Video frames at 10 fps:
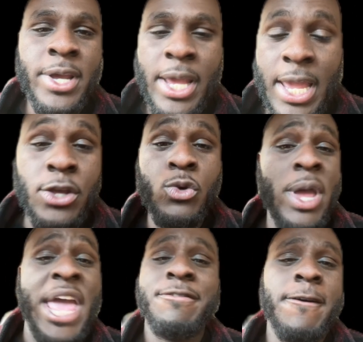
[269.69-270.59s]
and you
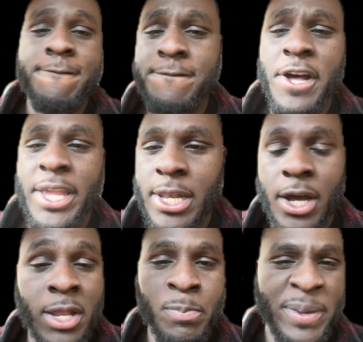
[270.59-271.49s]
have a fucking
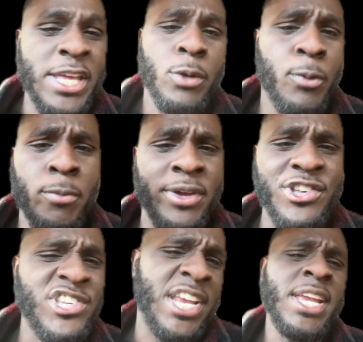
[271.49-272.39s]
unbeatable
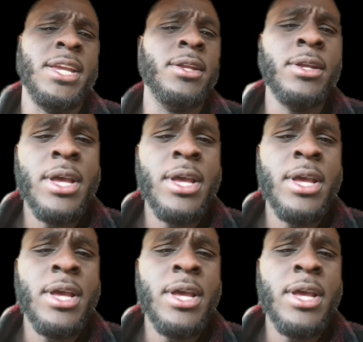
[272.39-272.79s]
machine.